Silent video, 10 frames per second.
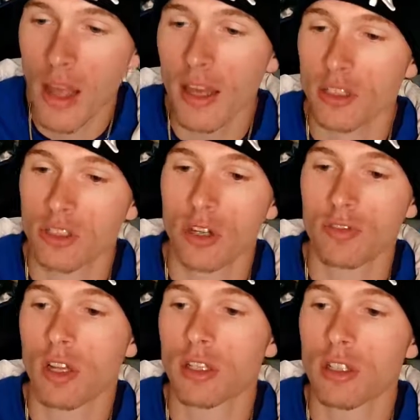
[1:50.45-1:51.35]
I had
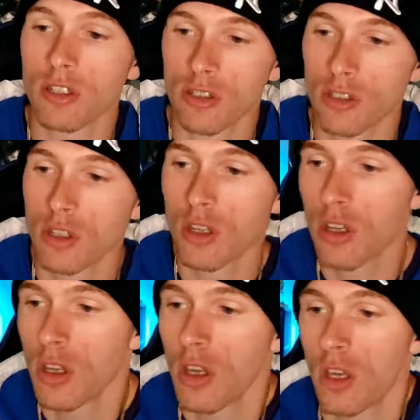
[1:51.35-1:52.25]
stuff like this
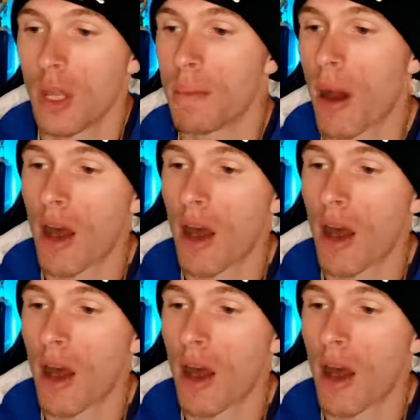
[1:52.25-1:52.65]
in